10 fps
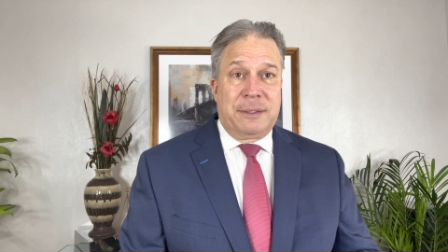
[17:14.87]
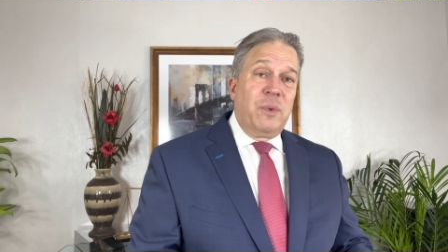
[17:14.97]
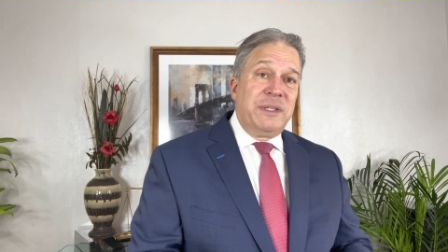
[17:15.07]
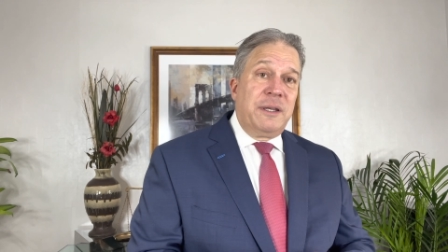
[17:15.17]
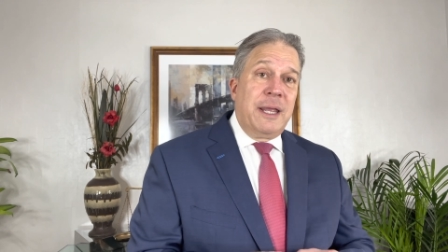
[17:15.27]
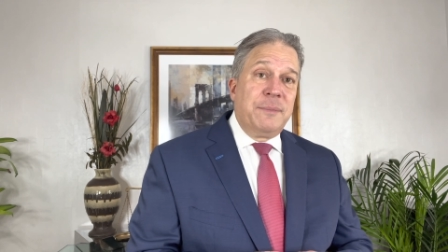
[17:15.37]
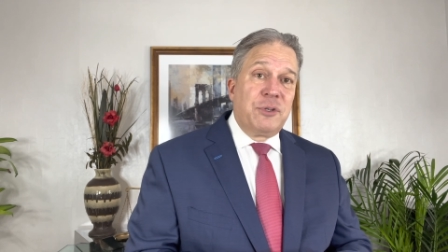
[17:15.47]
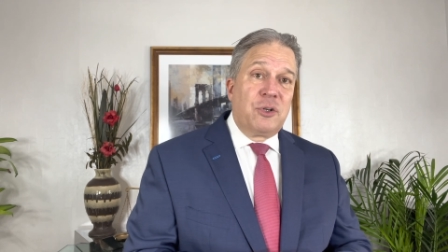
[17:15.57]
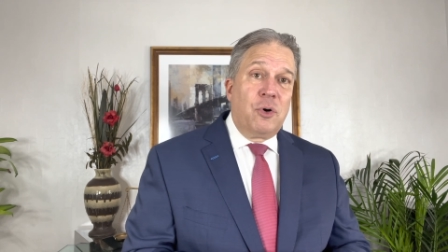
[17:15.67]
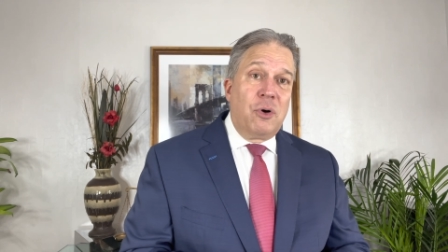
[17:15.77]
When the names are
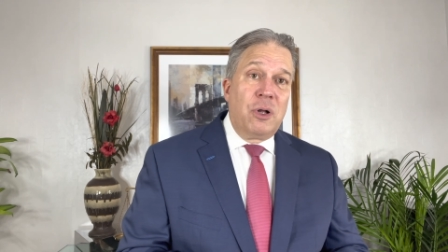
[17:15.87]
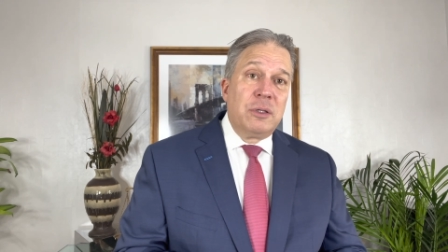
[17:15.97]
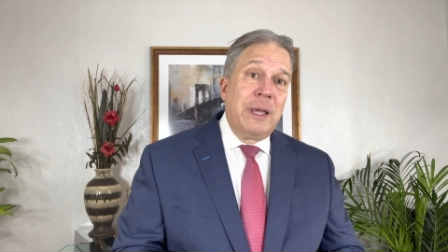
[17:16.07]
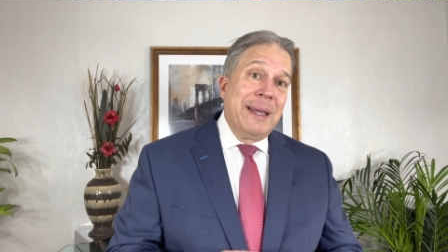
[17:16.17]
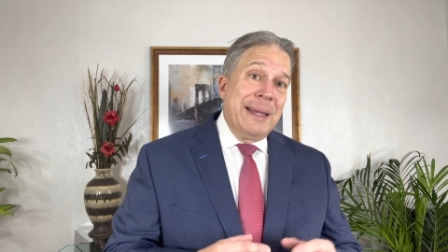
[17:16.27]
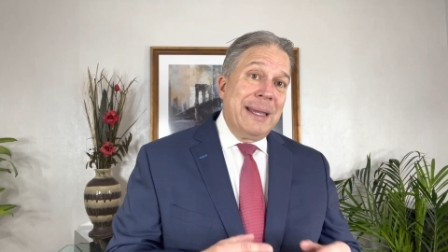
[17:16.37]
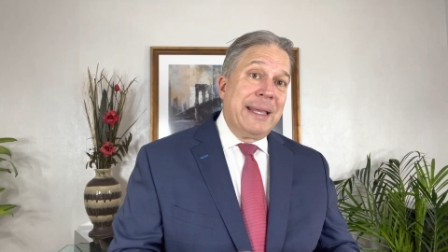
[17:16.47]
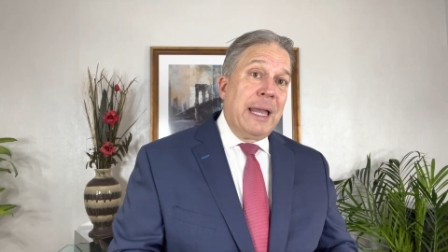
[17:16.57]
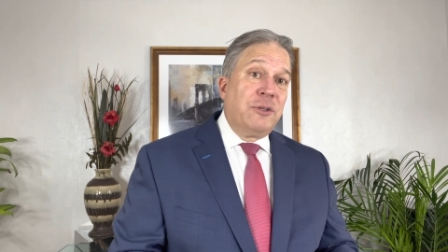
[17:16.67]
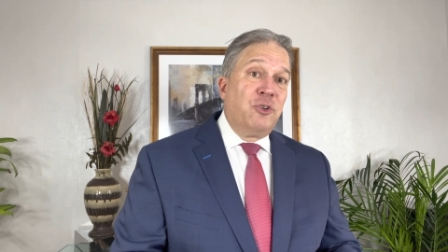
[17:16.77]
called,
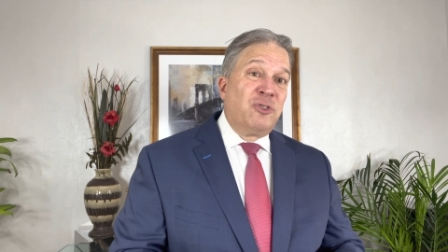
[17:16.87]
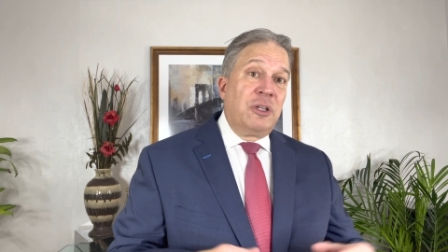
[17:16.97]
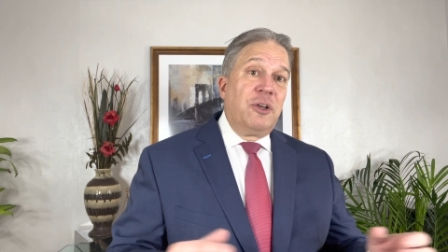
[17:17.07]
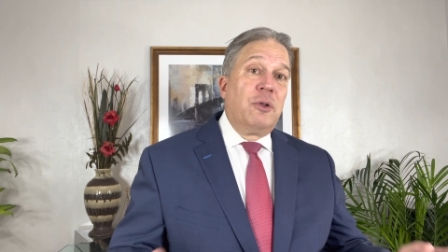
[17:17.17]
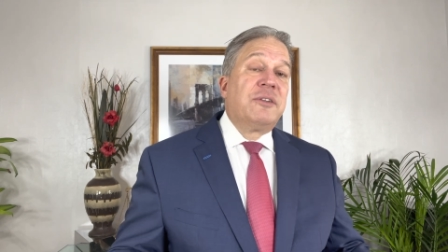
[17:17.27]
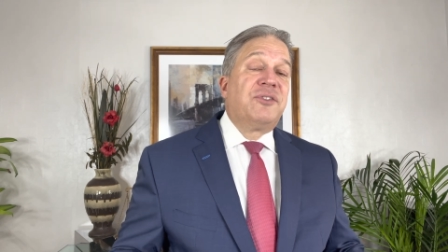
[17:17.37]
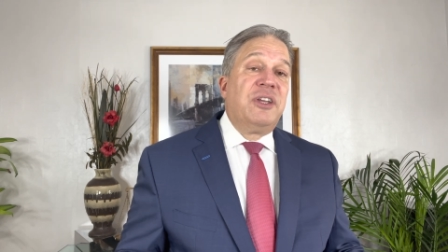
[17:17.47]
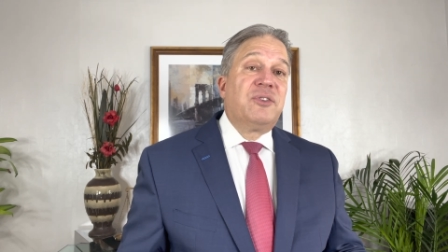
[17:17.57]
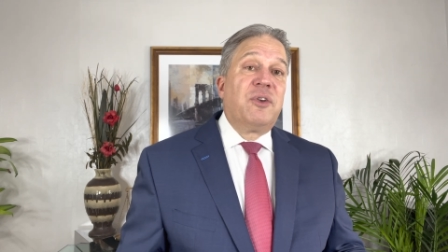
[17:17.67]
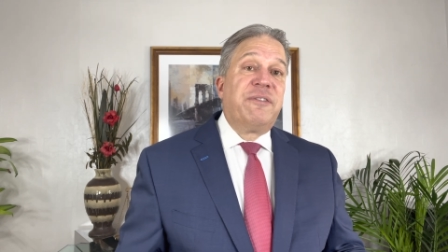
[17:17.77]
again, usually all the
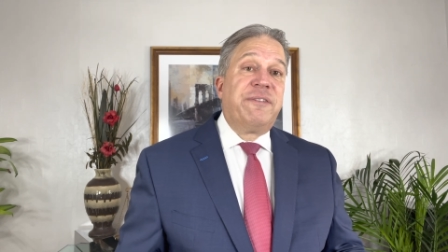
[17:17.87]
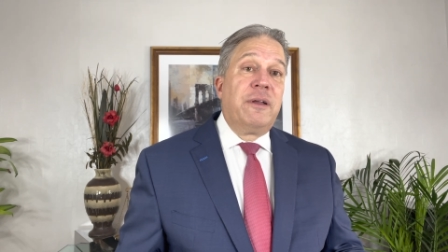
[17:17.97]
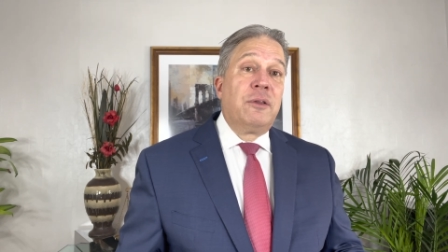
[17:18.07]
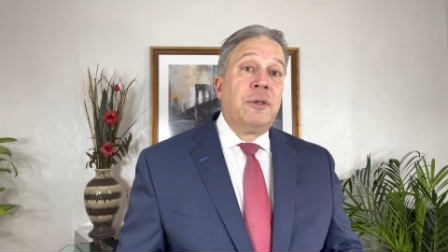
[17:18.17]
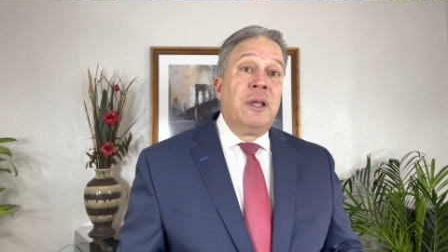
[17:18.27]
seats are filled,